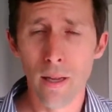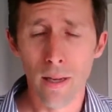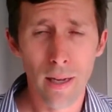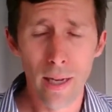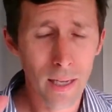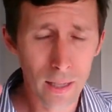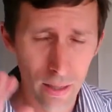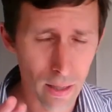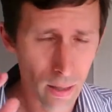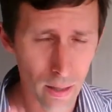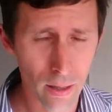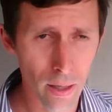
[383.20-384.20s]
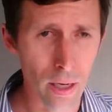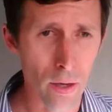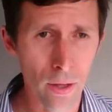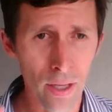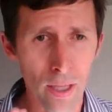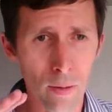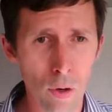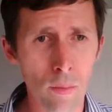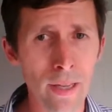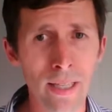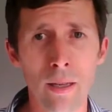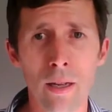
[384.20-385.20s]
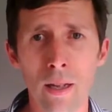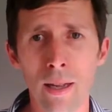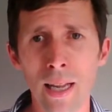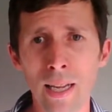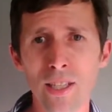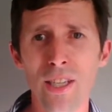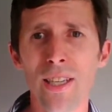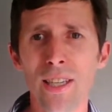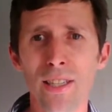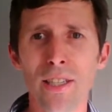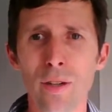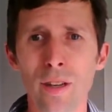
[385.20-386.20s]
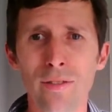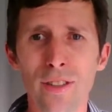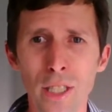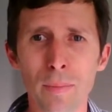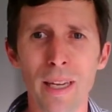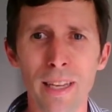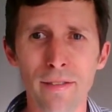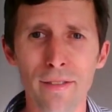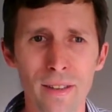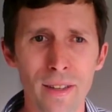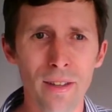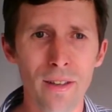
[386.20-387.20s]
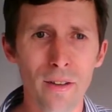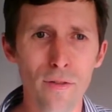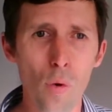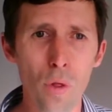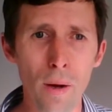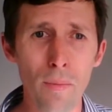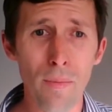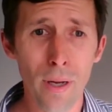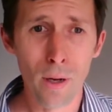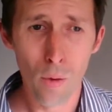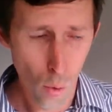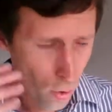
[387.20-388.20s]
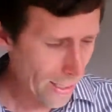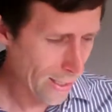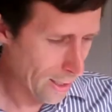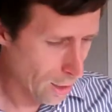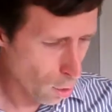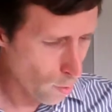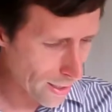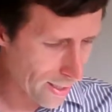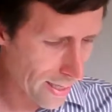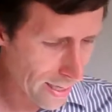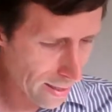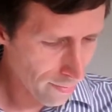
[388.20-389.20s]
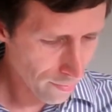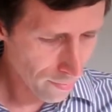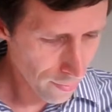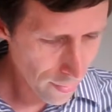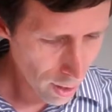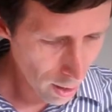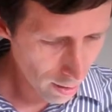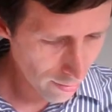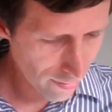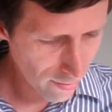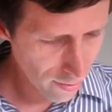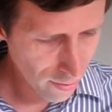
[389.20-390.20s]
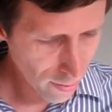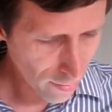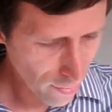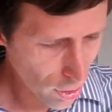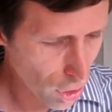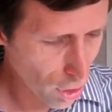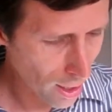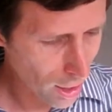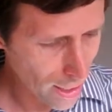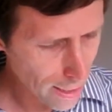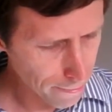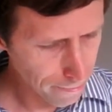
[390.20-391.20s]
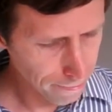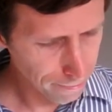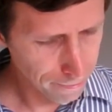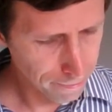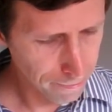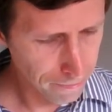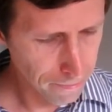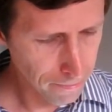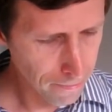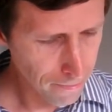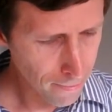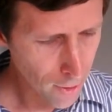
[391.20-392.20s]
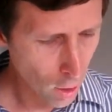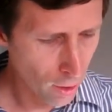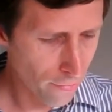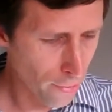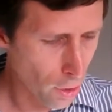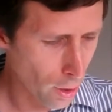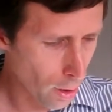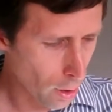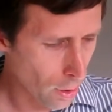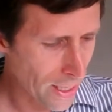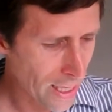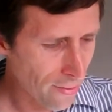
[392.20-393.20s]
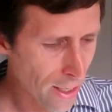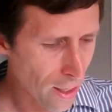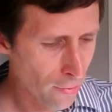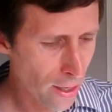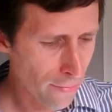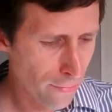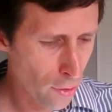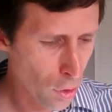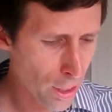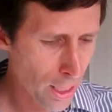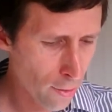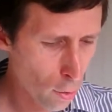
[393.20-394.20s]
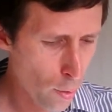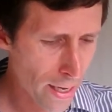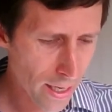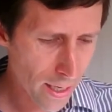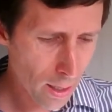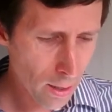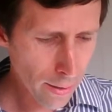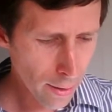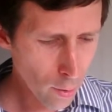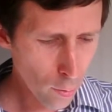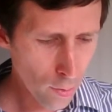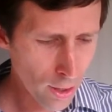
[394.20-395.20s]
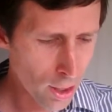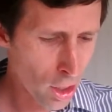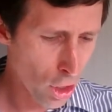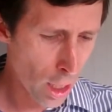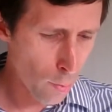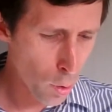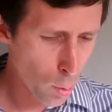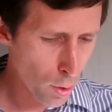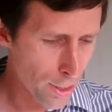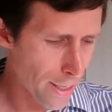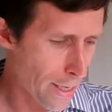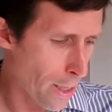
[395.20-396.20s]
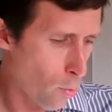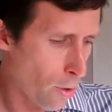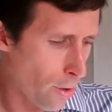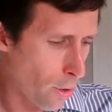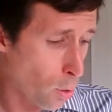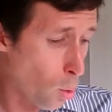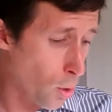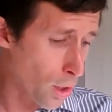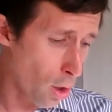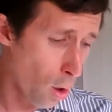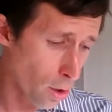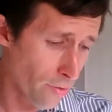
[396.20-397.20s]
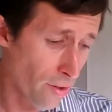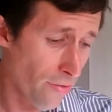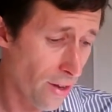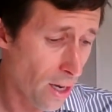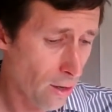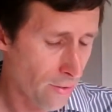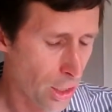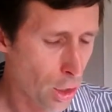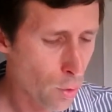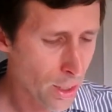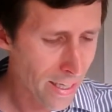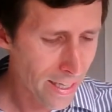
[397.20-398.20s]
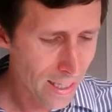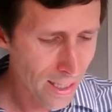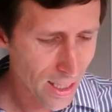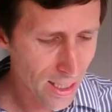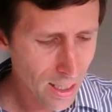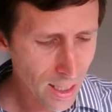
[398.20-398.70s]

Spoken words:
There's probably a large degree of disbelief for them. Well, that's until we see verse 19. On the evening of that first day of the week, when the disciples were together with the doors locked for fear of the Jewish leaders,